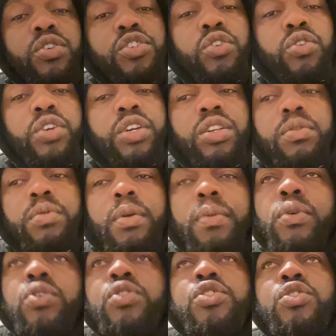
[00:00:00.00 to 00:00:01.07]
show you.
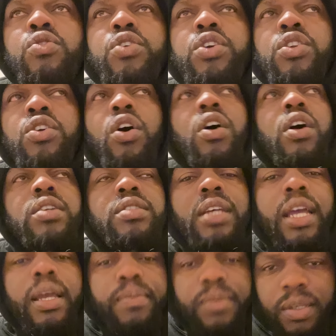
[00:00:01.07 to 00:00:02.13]
People don't show you the hard
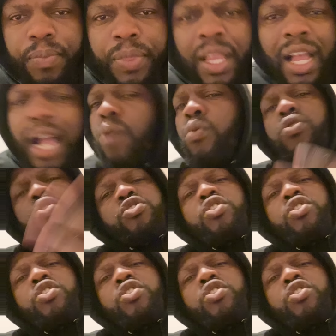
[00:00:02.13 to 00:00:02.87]
times. I won't